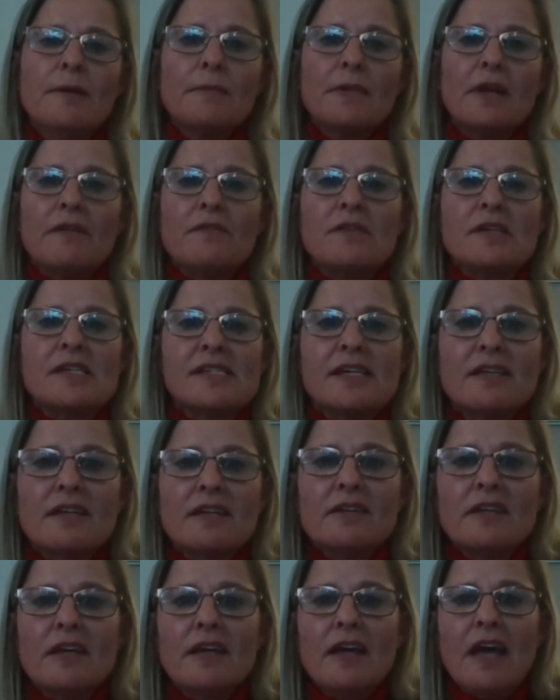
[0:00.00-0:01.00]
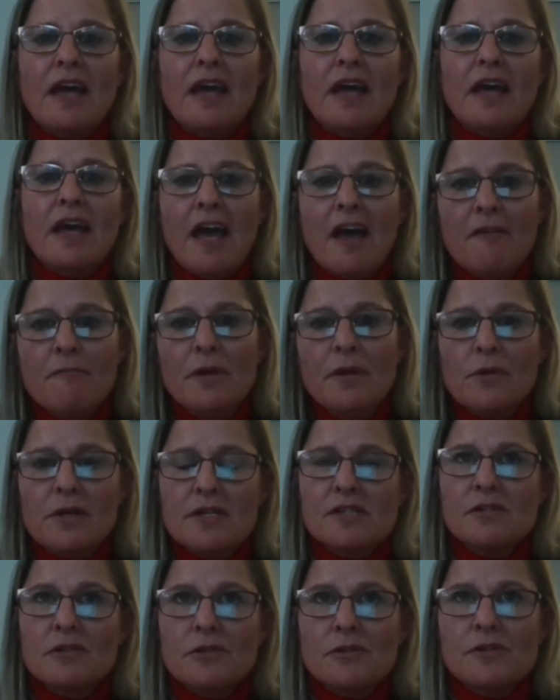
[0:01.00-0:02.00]
But having said that, there have been winners
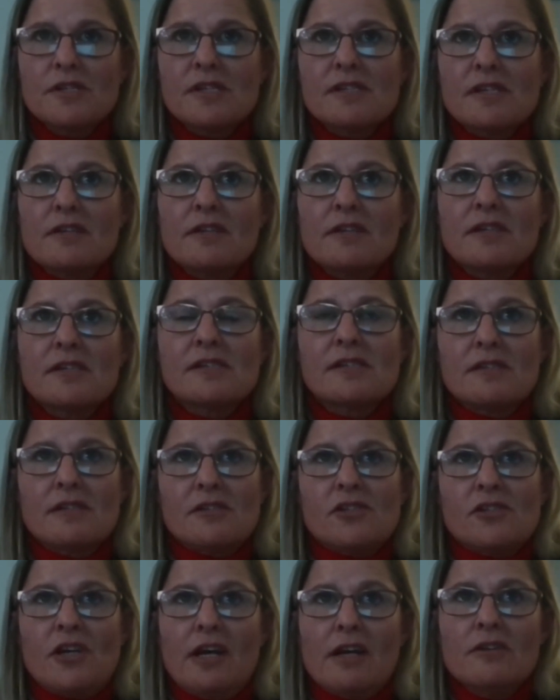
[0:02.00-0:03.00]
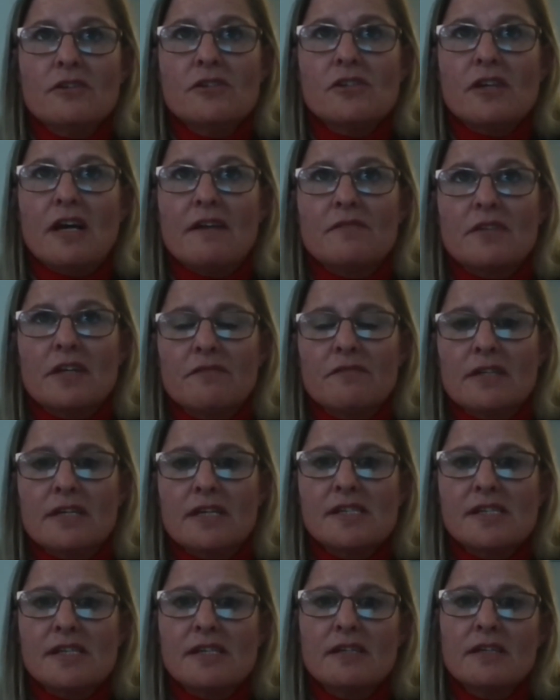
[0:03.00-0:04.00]
and losers in this challenge. I've
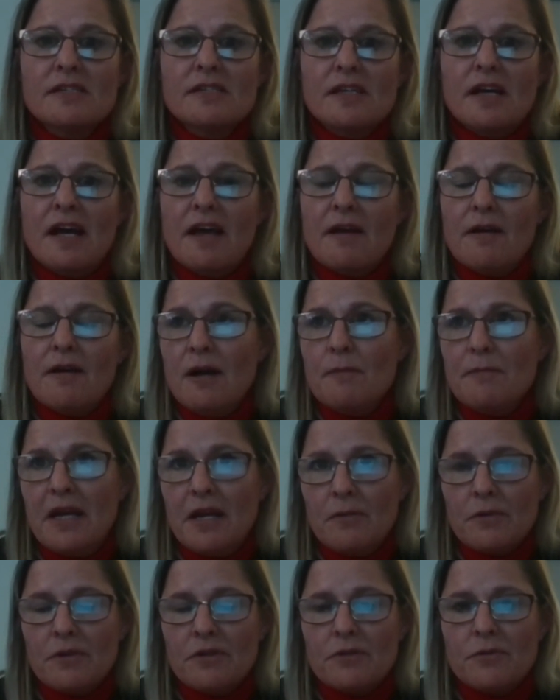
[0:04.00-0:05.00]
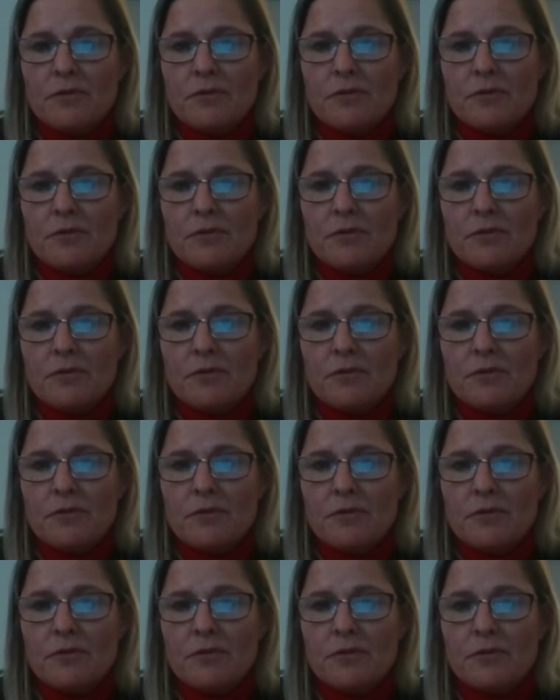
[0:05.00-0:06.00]
definitely seen it. I bank with 3 different banks,
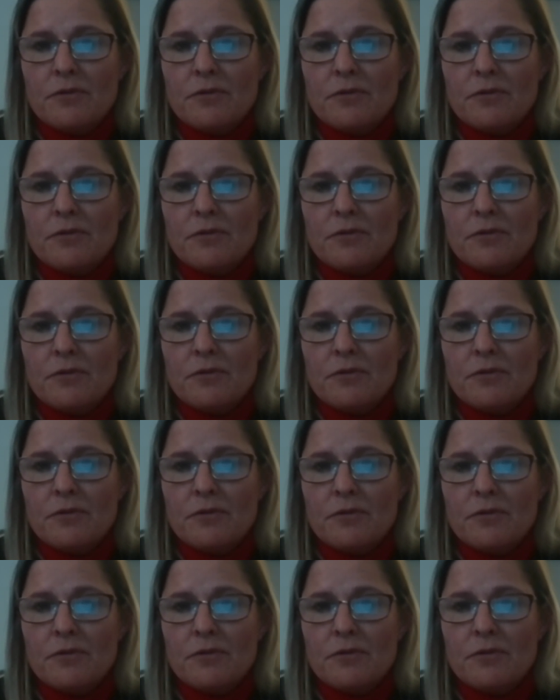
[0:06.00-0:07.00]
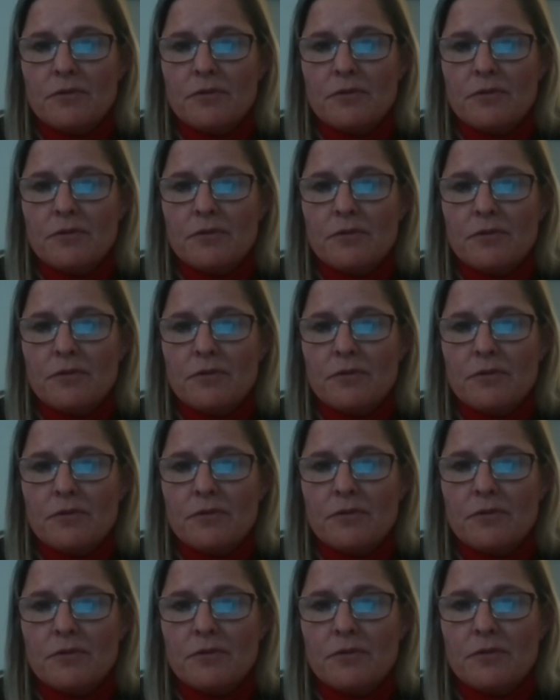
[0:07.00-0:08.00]
so I can honestly say that I've got a
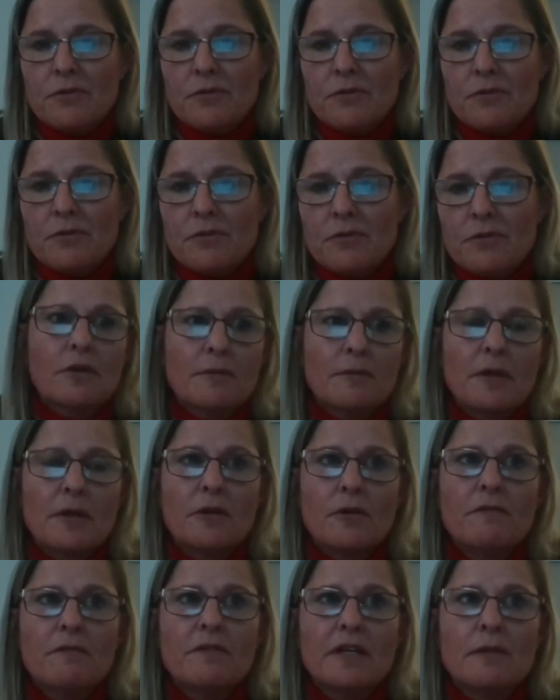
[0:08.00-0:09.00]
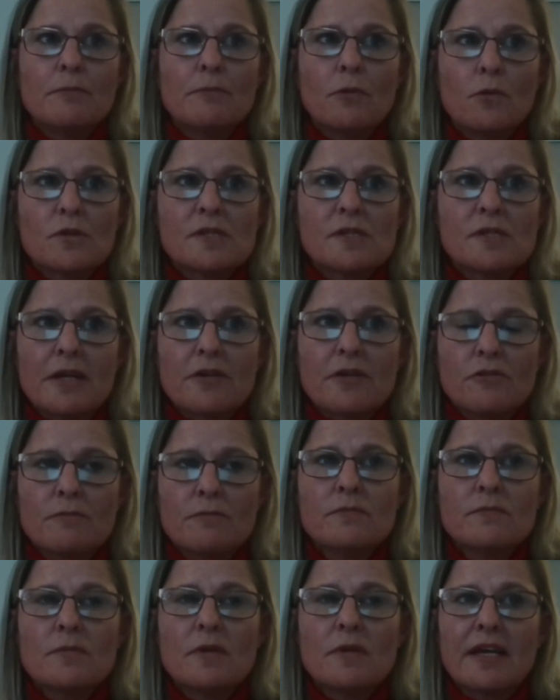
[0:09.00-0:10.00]
fairly broad spectrum against which to
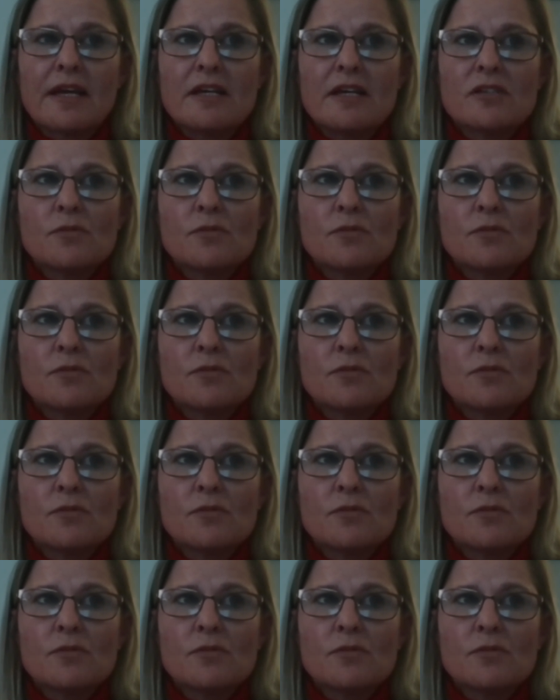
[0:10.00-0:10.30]
compare.